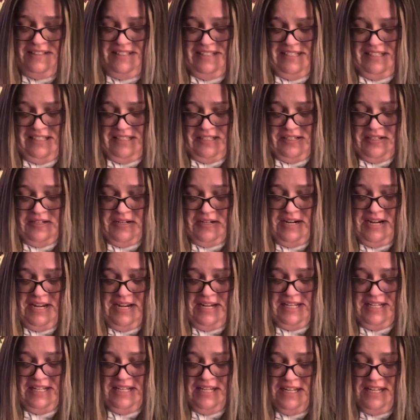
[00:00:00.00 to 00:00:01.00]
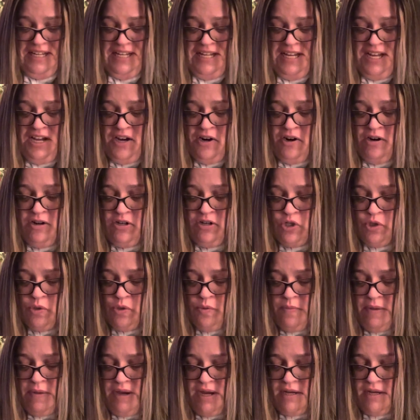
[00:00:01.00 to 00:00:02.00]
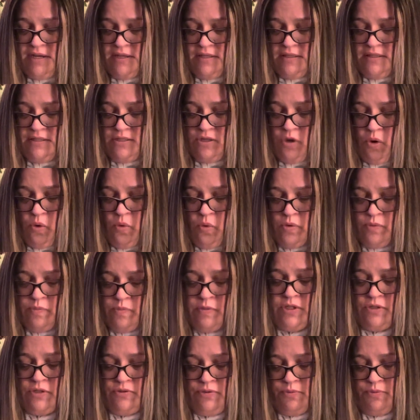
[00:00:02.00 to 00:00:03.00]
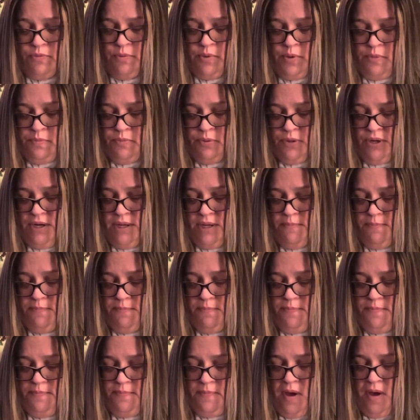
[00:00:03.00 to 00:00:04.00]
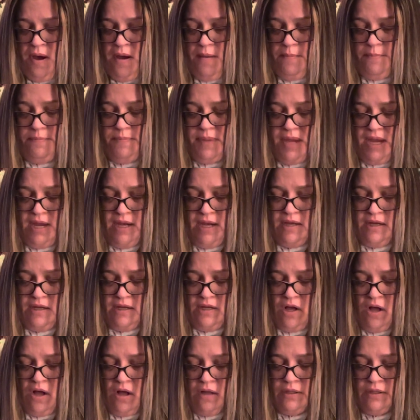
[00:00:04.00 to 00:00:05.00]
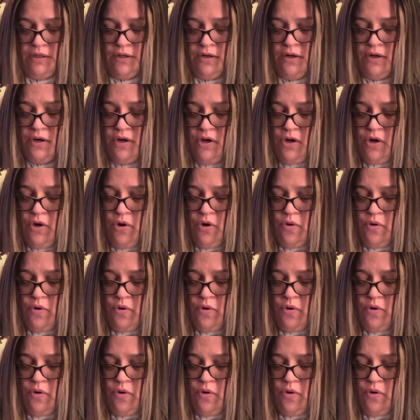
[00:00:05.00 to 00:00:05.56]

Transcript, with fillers: sorry, Herschel Mica Tote, which is a real pretty um, pink color,